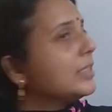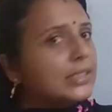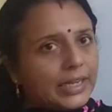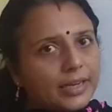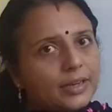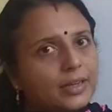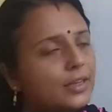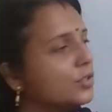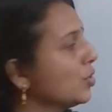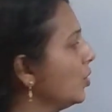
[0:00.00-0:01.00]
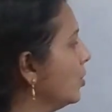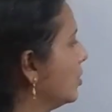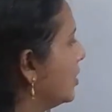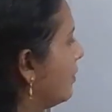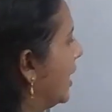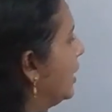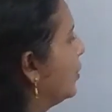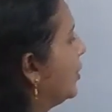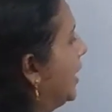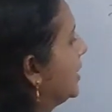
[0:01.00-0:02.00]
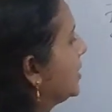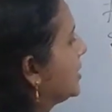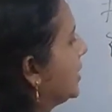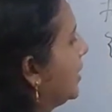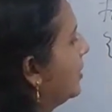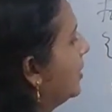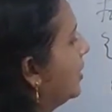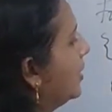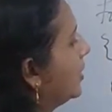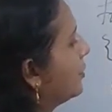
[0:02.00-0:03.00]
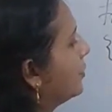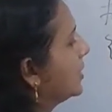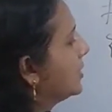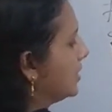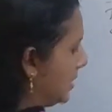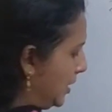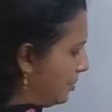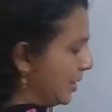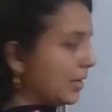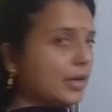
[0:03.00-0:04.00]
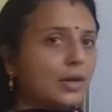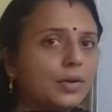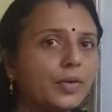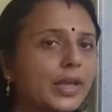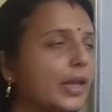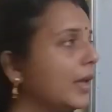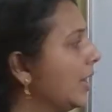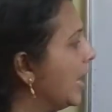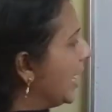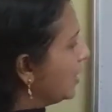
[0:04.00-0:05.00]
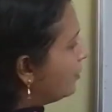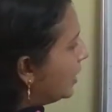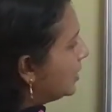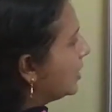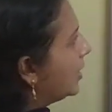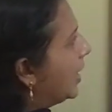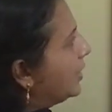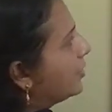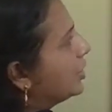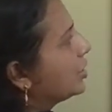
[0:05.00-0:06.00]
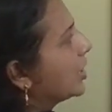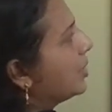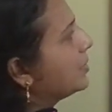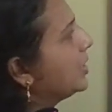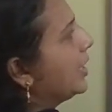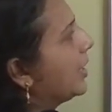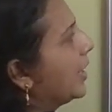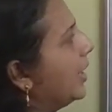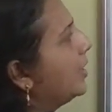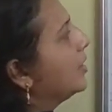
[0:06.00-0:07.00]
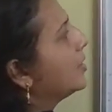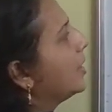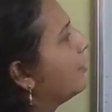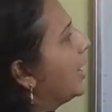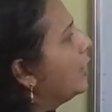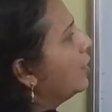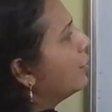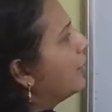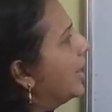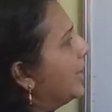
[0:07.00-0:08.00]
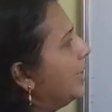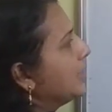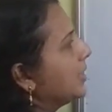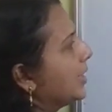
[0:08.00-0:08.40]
10. So the value is 10 in the first statement. Okay, and when the iteration comes here again, the value of I is